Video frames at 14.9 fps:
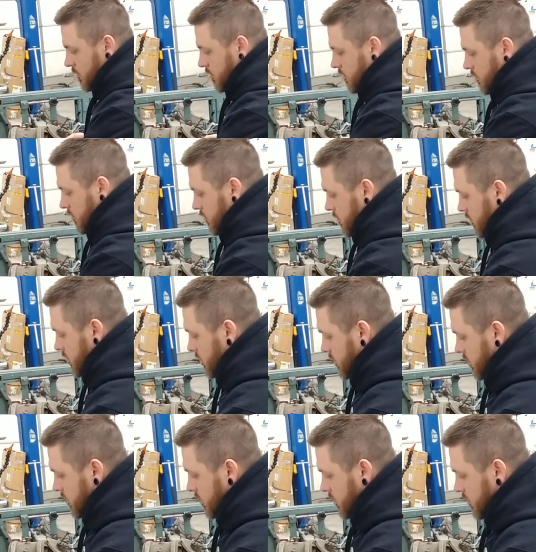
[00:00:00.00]

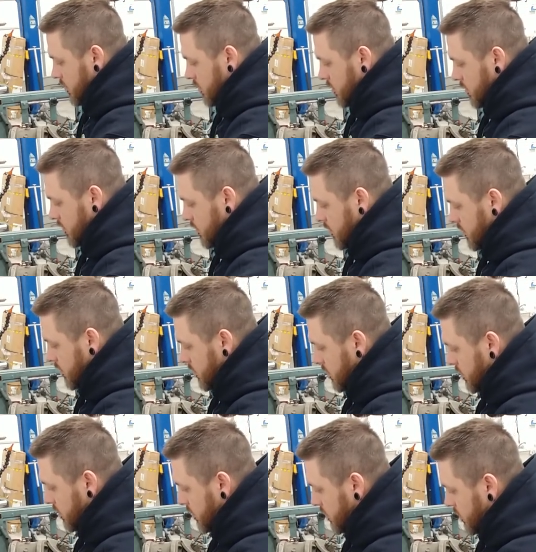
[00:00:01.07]
Nothing is said.